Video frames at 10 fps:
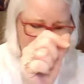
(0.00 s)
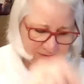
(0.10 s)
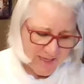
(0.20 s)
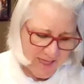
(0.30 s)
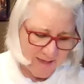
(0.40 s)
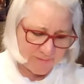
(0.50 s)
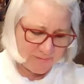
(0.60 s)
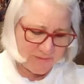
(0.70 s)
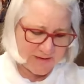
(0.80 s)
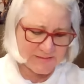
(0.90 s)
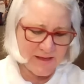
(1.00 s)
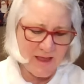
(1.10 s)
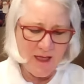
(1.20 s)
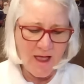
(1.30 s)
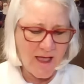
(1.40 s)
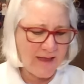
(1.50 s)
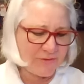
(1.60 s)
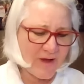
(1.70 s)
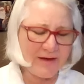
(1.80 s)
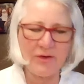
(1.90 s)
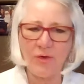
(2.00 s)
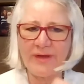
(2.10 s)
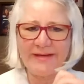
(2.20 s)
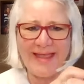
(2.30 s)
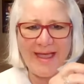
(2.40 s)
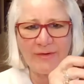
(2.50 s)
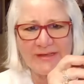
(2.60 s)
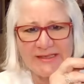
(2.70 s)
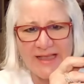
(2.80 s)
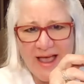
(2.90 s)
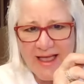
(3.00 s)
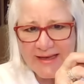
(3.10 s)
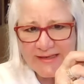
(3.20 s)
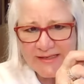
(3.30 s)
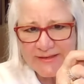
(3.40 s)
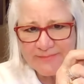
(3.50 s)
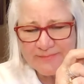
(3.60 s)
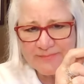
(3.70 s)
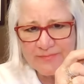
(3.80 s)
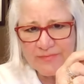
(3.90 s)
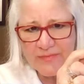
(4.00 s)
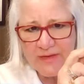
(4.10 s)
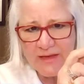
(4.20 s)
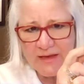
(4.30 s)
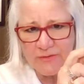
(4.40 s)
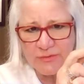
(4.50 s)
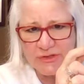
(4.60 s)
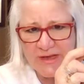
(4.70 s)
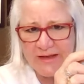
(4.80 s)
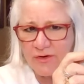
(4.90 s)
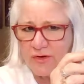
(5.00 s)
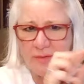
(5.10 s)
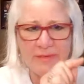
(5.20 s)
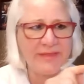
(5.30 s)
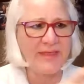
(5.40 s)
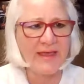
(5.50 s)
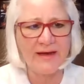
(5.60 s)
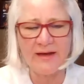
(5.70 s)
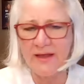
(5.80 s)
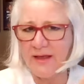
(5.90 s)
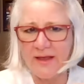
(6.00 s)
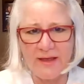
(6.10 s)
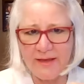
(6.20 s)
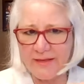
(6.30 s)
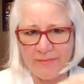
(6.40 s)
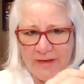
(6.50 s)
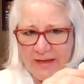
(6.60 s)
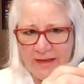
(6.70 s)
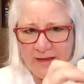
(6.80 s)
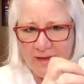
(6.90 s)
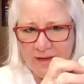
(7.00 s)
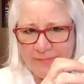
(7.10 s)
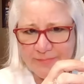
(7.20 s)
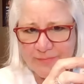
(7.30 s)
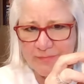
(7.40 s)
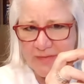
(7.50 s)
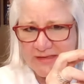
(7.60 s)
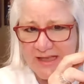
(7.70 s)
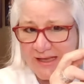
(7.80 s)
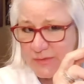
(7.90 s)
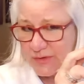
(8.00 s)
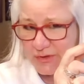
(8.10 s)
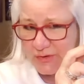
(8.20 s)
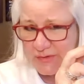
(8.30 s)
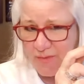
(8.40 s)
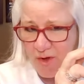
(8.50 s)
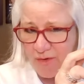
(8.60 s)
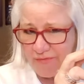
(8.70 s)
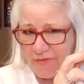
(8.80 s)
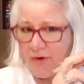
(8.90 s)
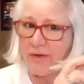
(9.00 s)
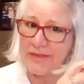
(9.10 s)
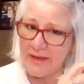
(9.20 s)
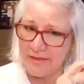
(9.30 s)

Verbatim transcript: very happy, because I tried going down a size in crochet hook, but then my, my size was too small for all the